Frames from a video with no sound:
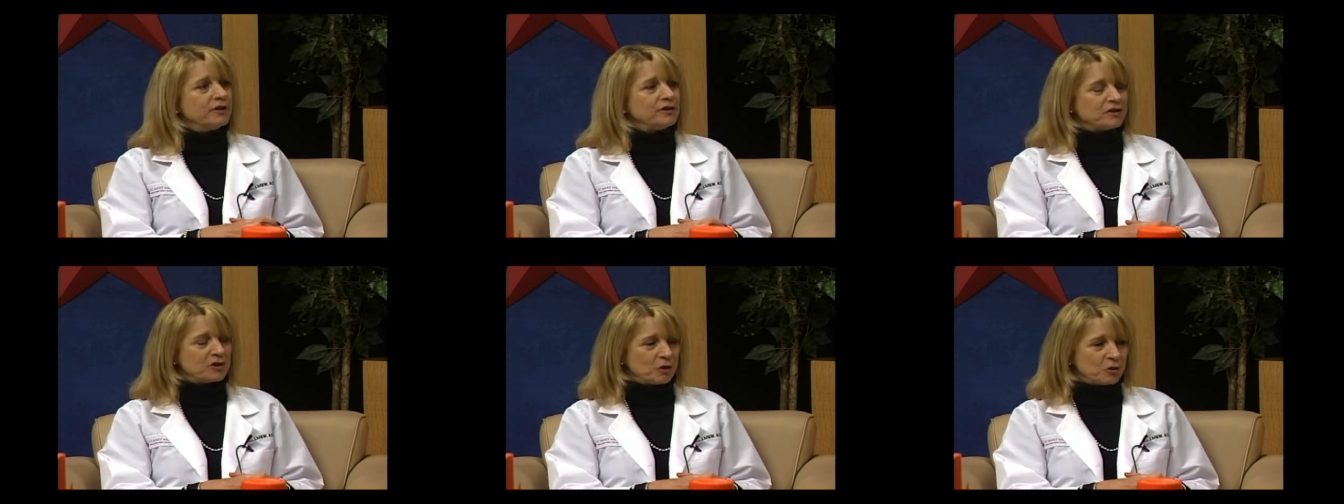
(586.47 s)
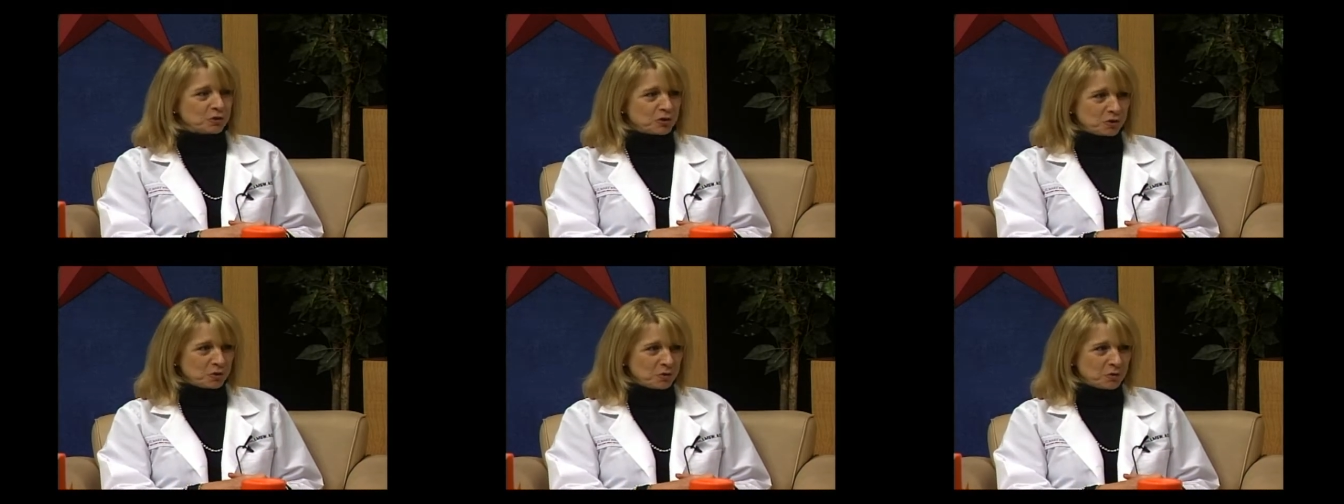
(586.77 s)
the
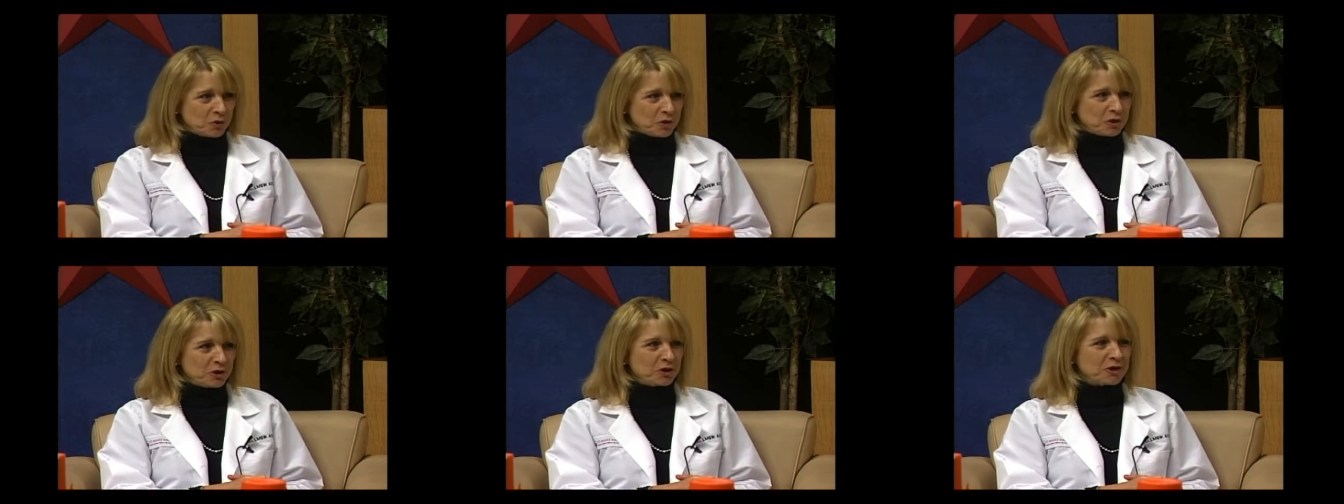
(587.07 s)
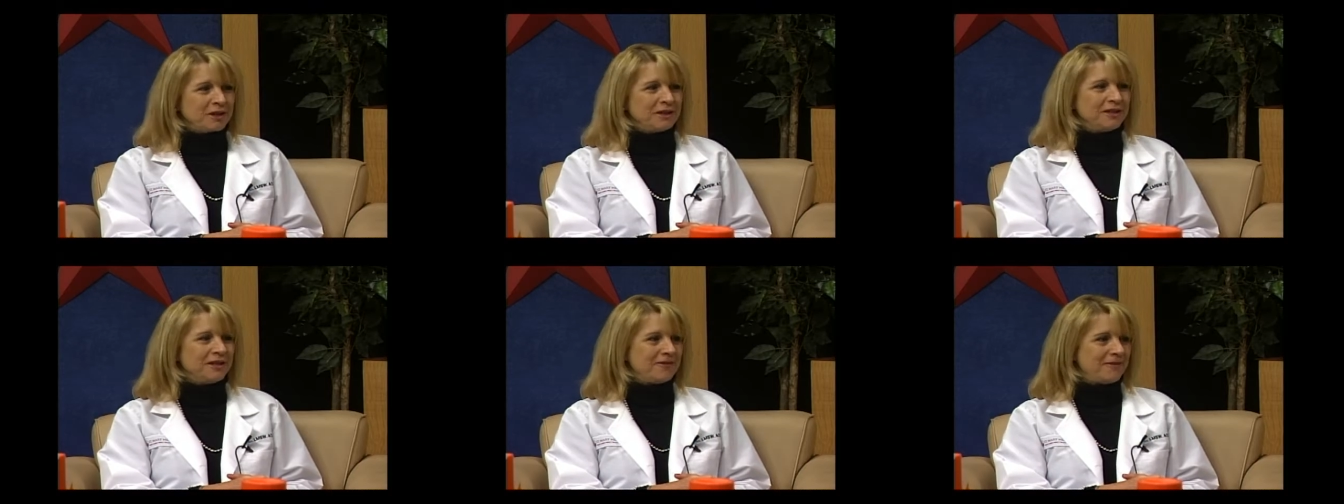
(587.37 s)
social worker
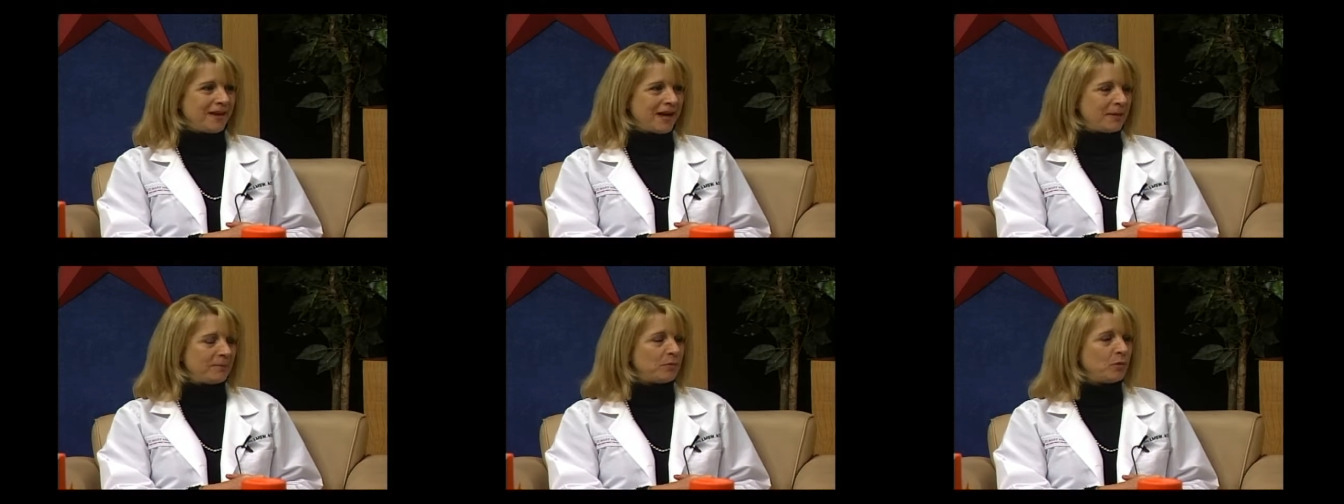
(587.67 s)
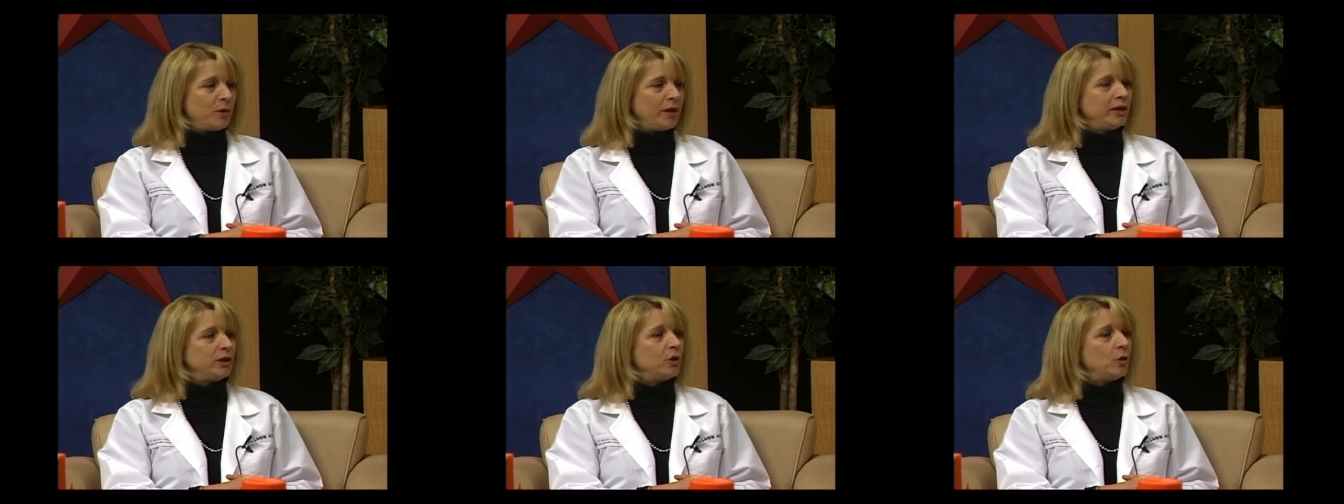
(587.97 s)
can at that
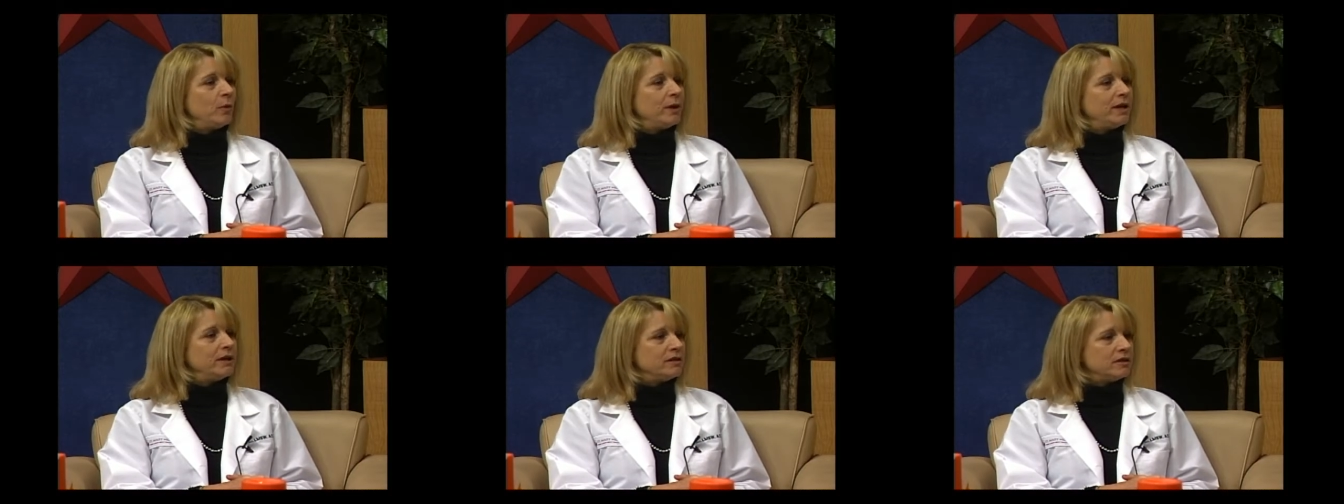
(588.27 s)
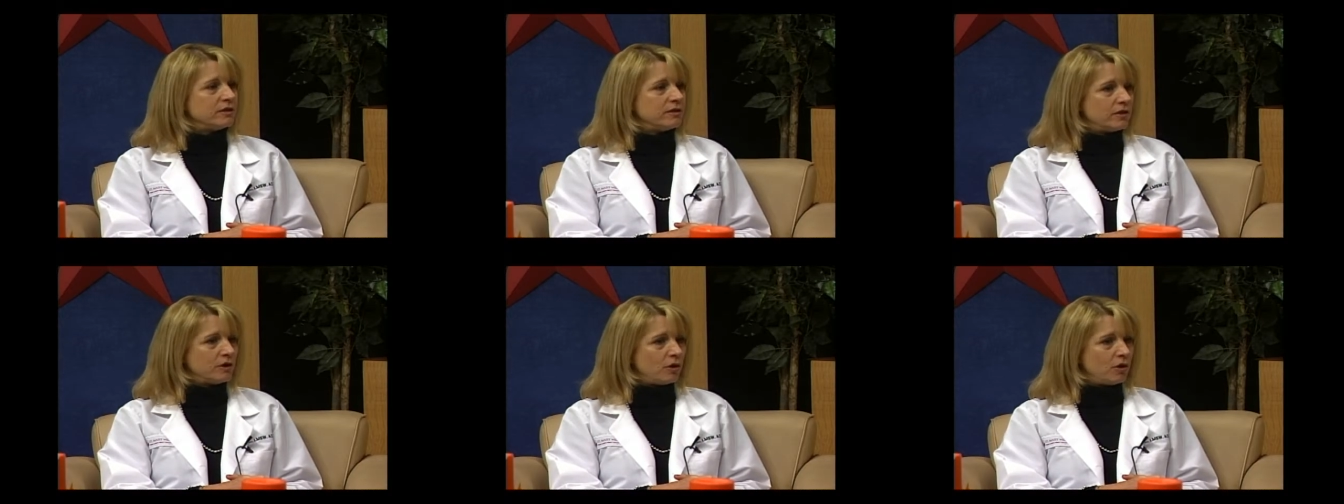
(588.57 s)
point go
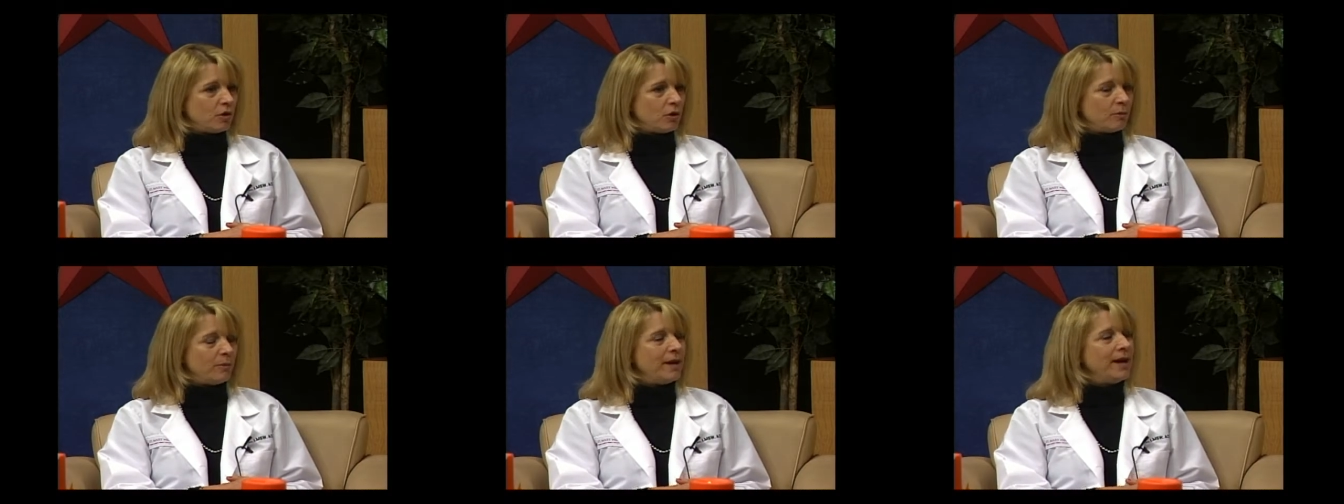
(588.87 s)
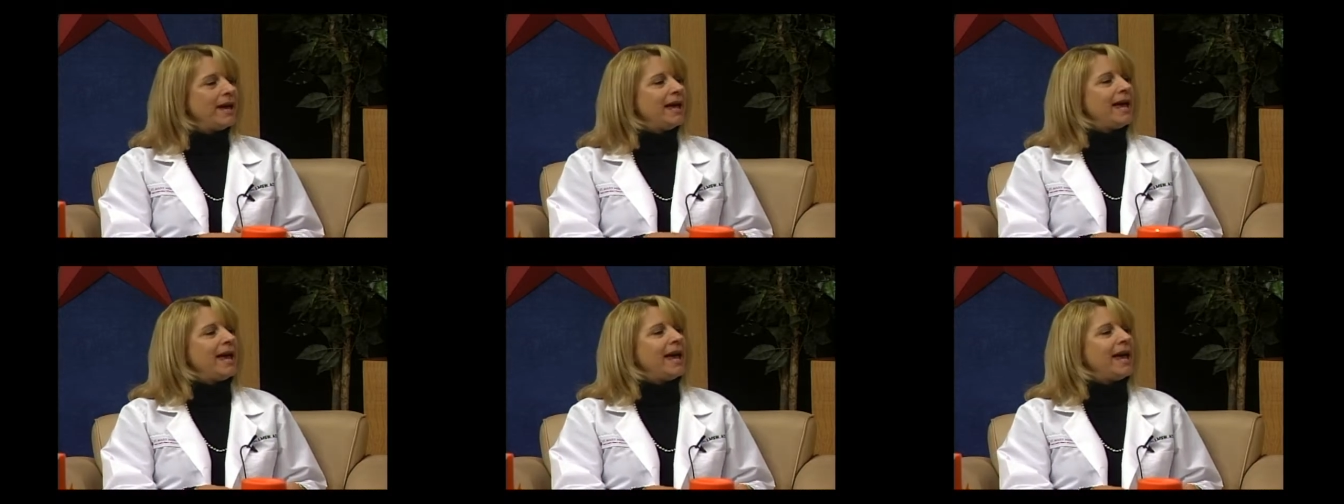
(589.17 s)
into the home